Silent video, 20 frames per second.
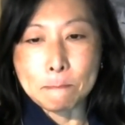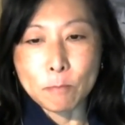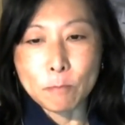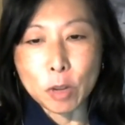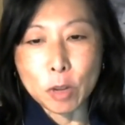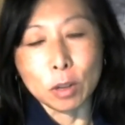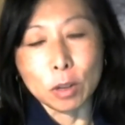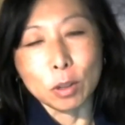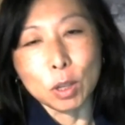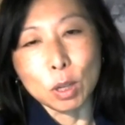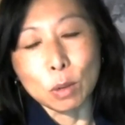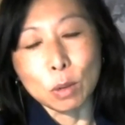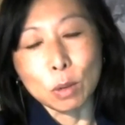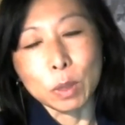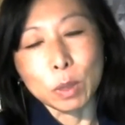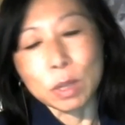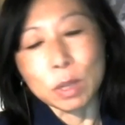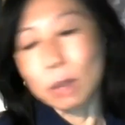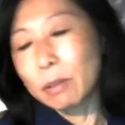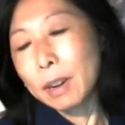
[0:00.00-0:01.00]
to
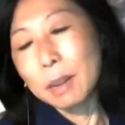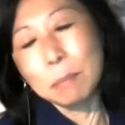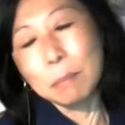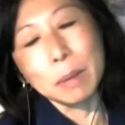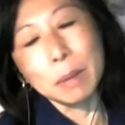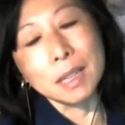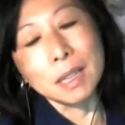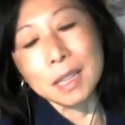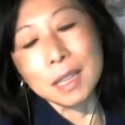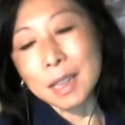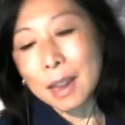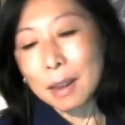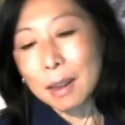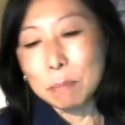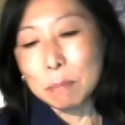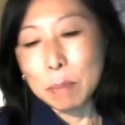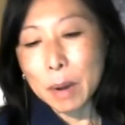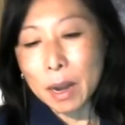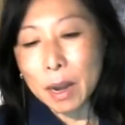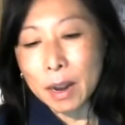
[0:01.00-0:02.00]
what's already been
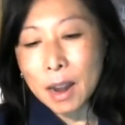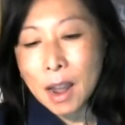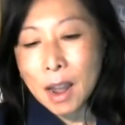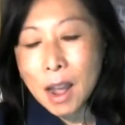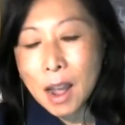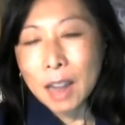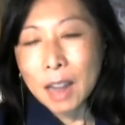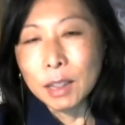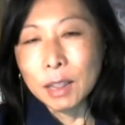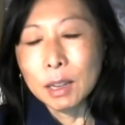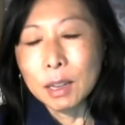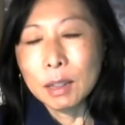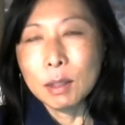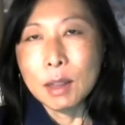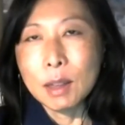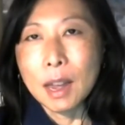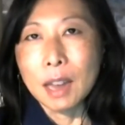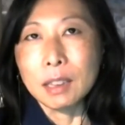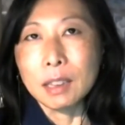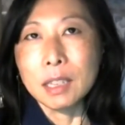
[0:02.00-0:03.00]
said, but I think
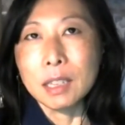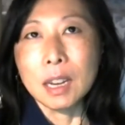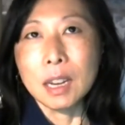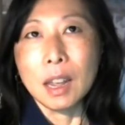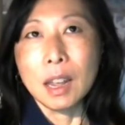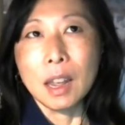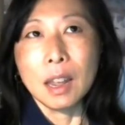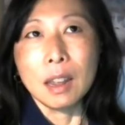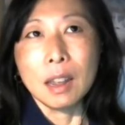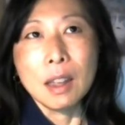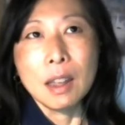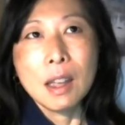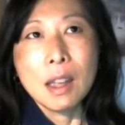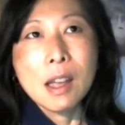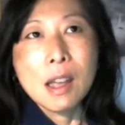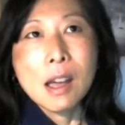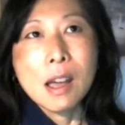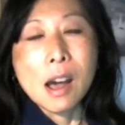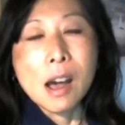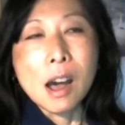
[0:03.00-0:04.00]
that today
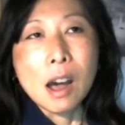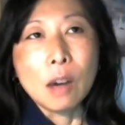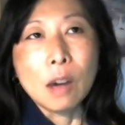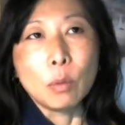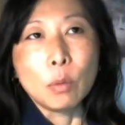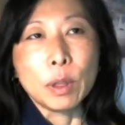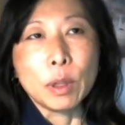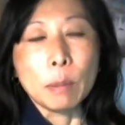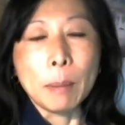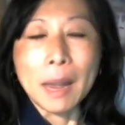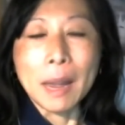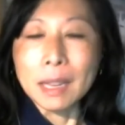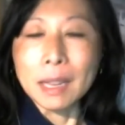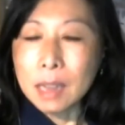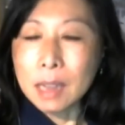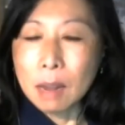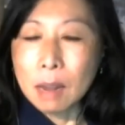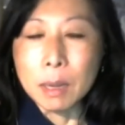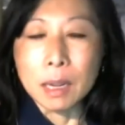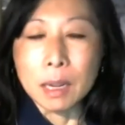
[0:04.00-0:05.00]
with the
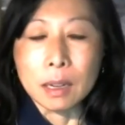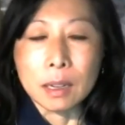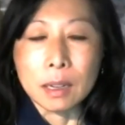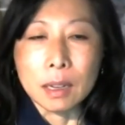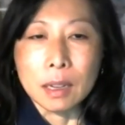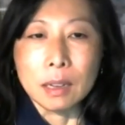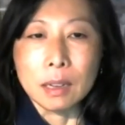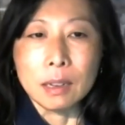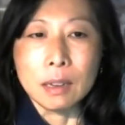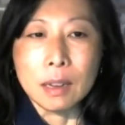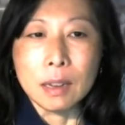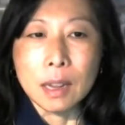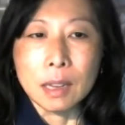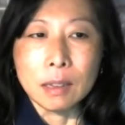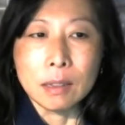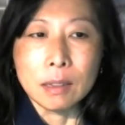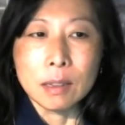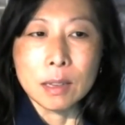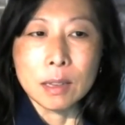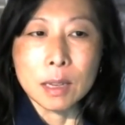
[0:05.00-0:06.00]
pandemic
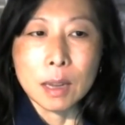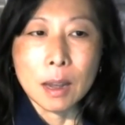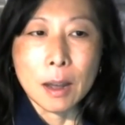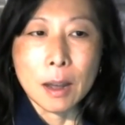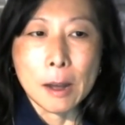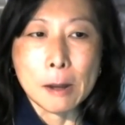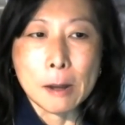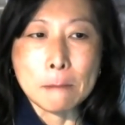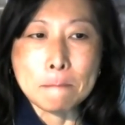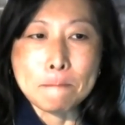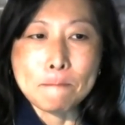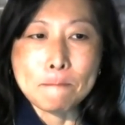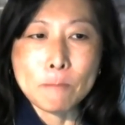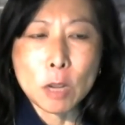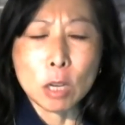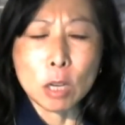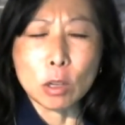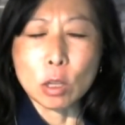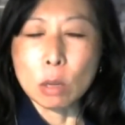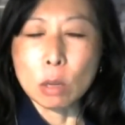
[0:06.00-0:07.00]
and
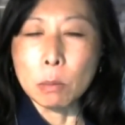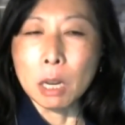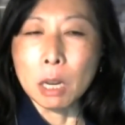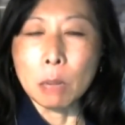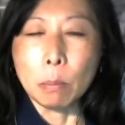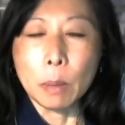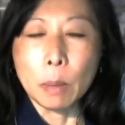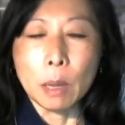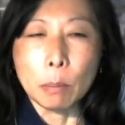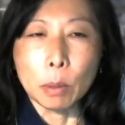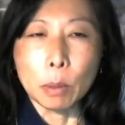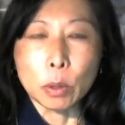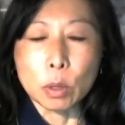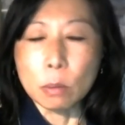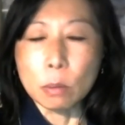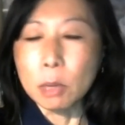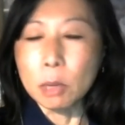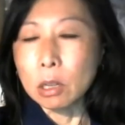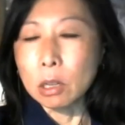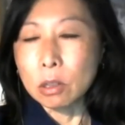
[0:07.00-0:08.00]
so many people, so
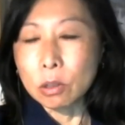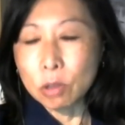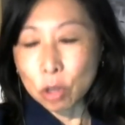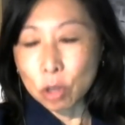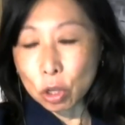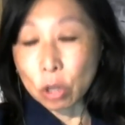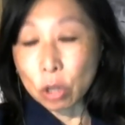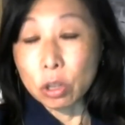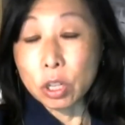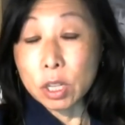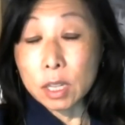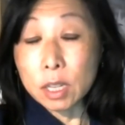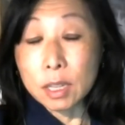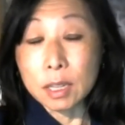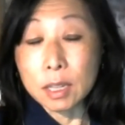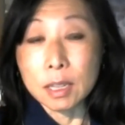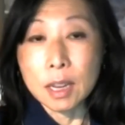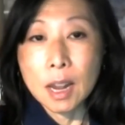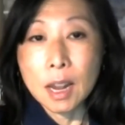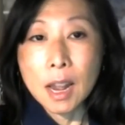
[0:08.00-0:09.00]
many
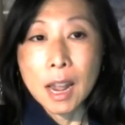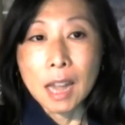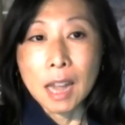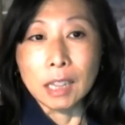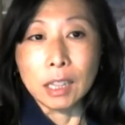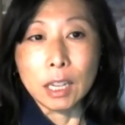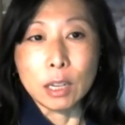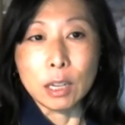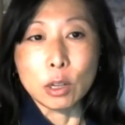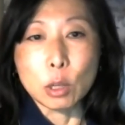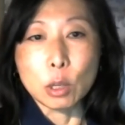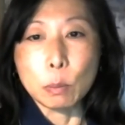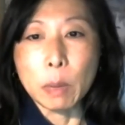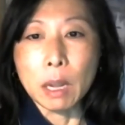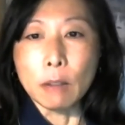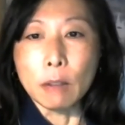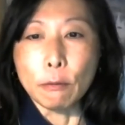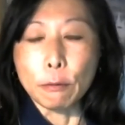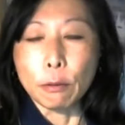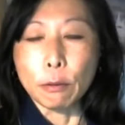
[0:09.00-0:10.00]
churches and leaders
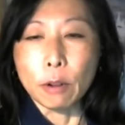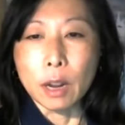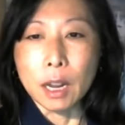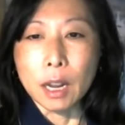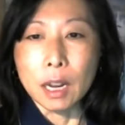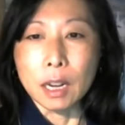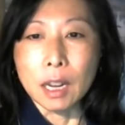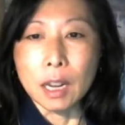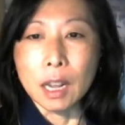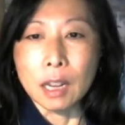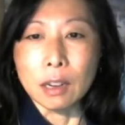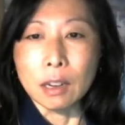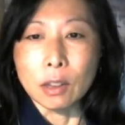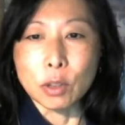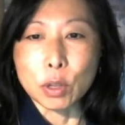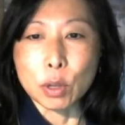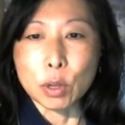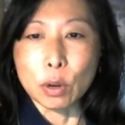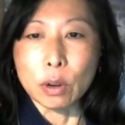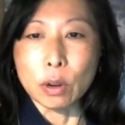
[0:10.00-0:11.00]
being afraid and
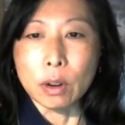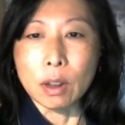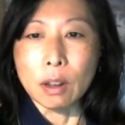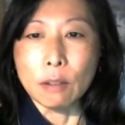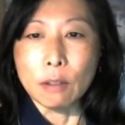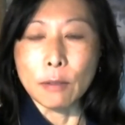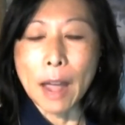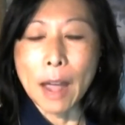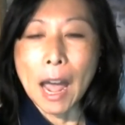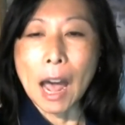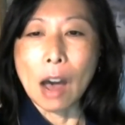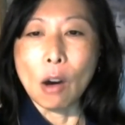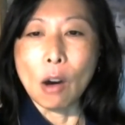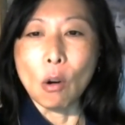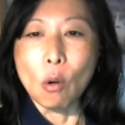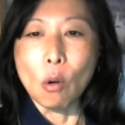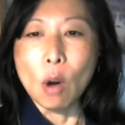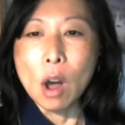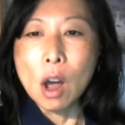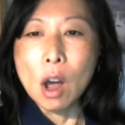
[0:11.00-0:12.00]
uncertain of
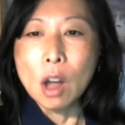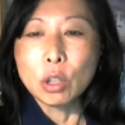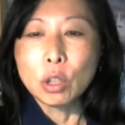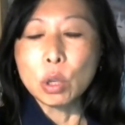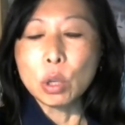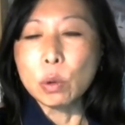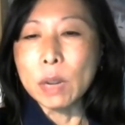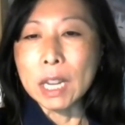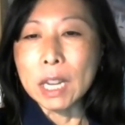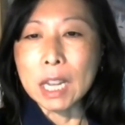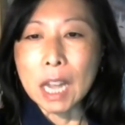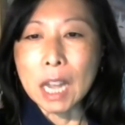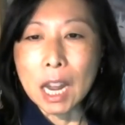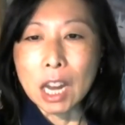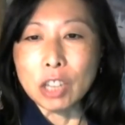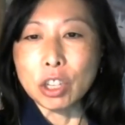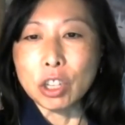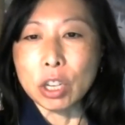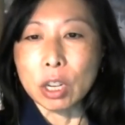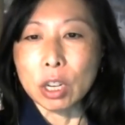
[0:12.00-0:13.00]
how to
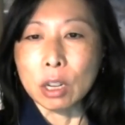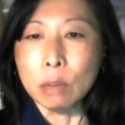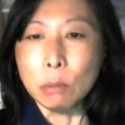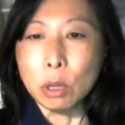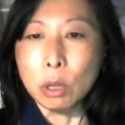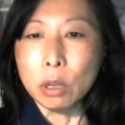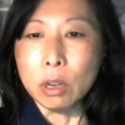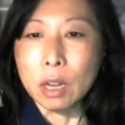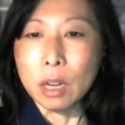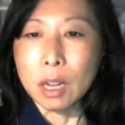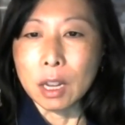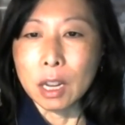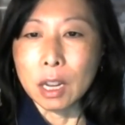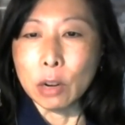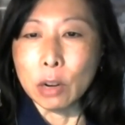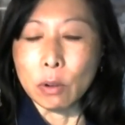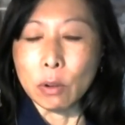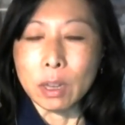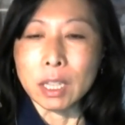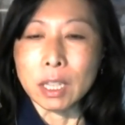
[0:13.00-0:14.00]
engage the community,
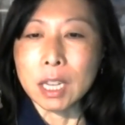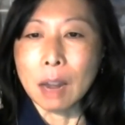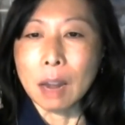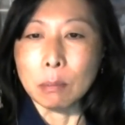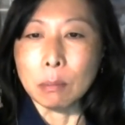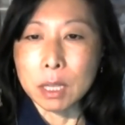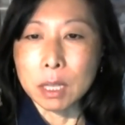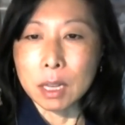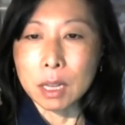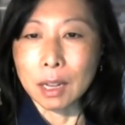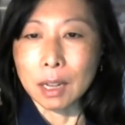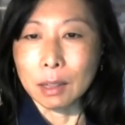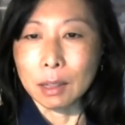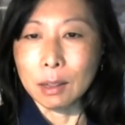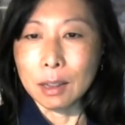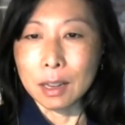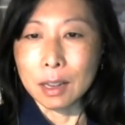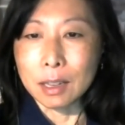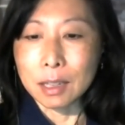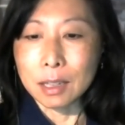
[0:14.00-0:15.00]
in times like
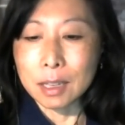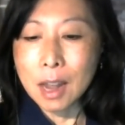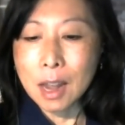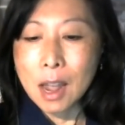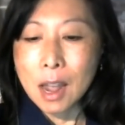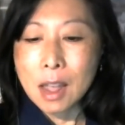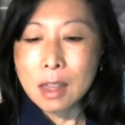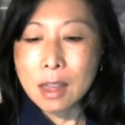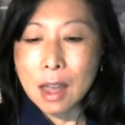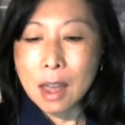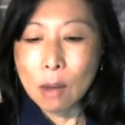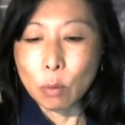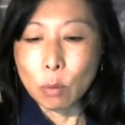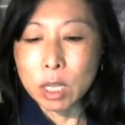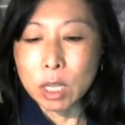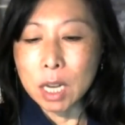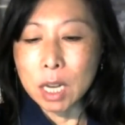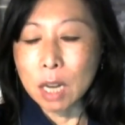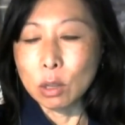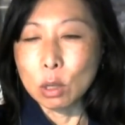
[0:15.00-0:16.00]
this, that we
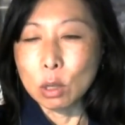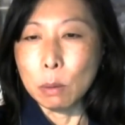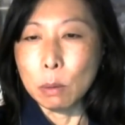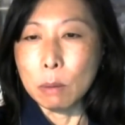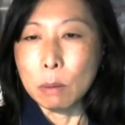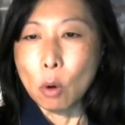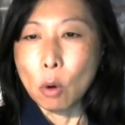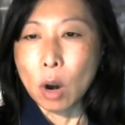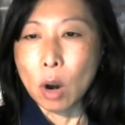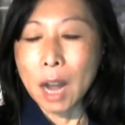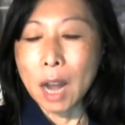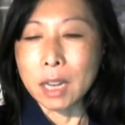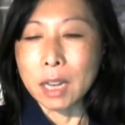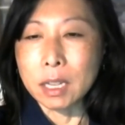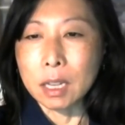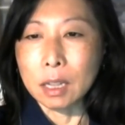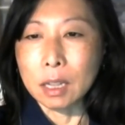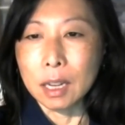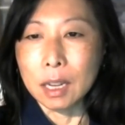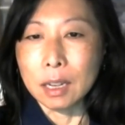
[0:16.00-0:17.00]
tend to be more
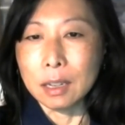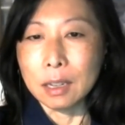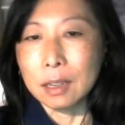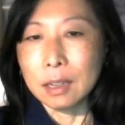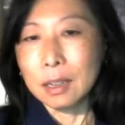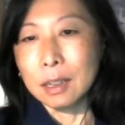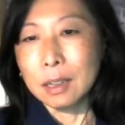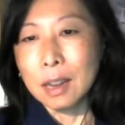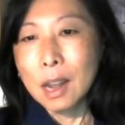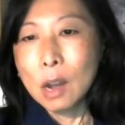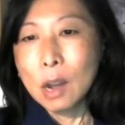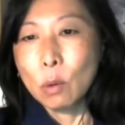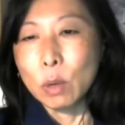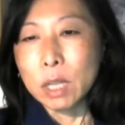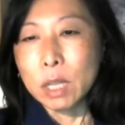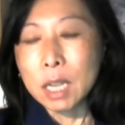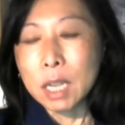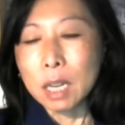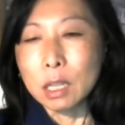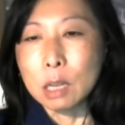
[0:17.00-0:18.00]
isolated and we
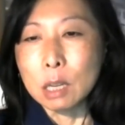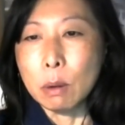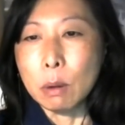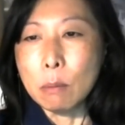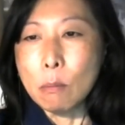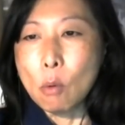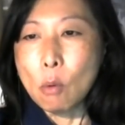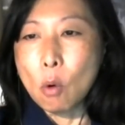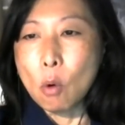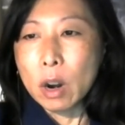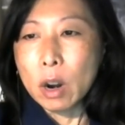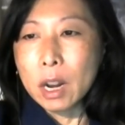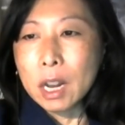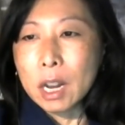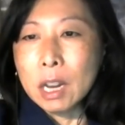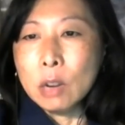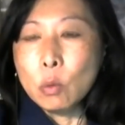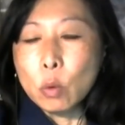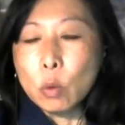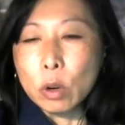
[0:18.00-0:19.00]
tend to be more
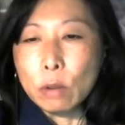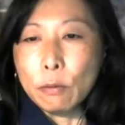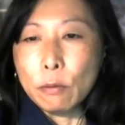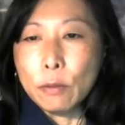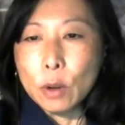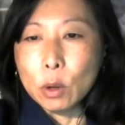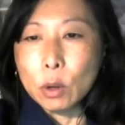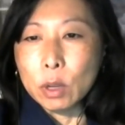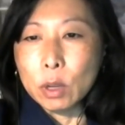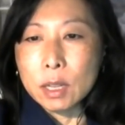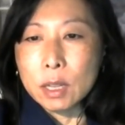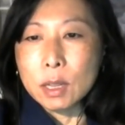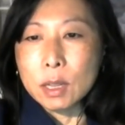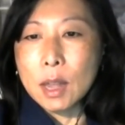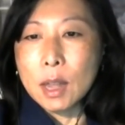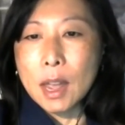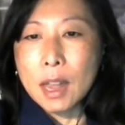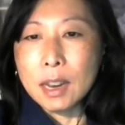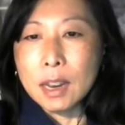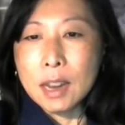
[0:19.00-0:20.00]
inward focused
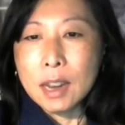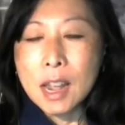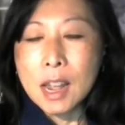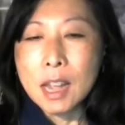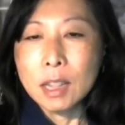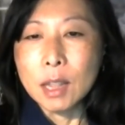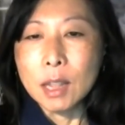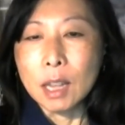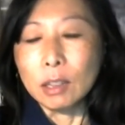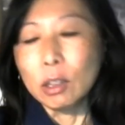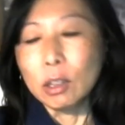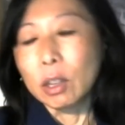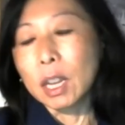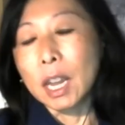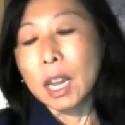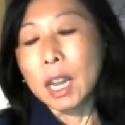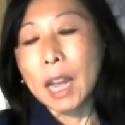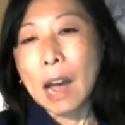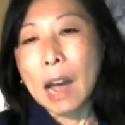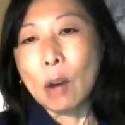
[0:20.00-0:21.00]
than
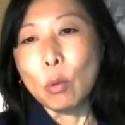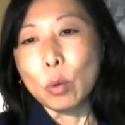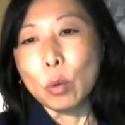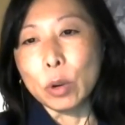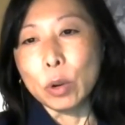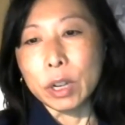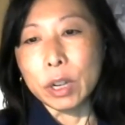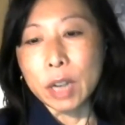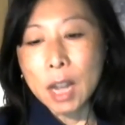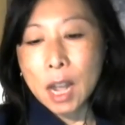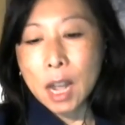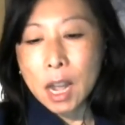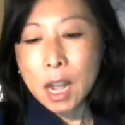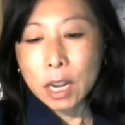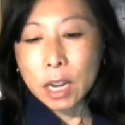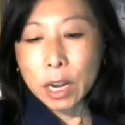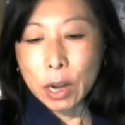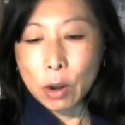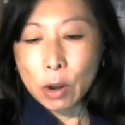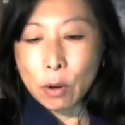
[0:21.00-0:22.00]
looking outward,
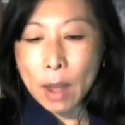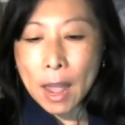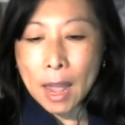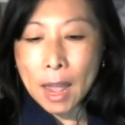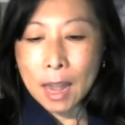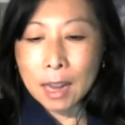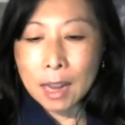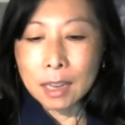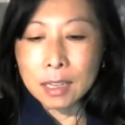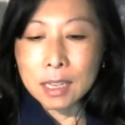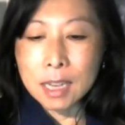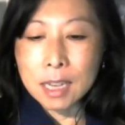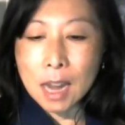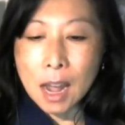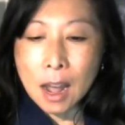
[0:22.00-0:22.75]
and